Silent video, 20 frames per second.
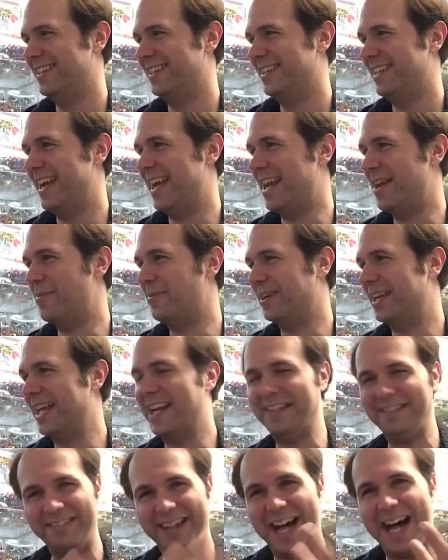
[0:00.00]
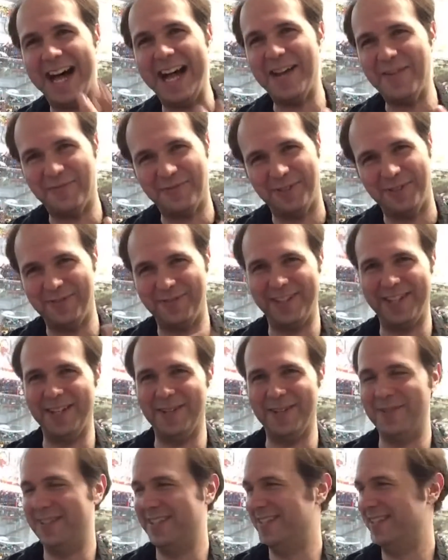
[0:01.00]
And then we'll get a live review
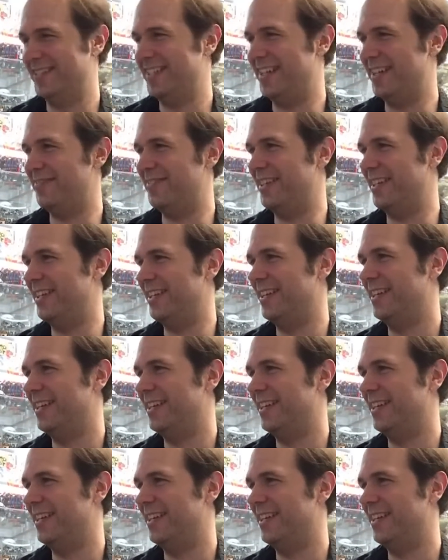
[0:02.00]
of it.